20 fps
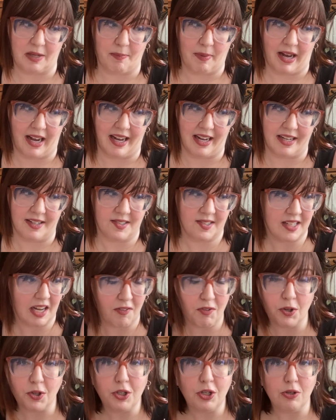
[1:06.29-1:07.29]
by
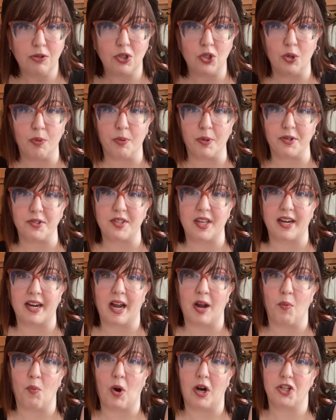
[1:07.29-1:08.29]
several YouTubers that
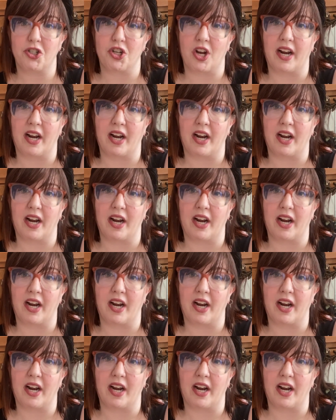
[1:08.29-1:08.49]
I watch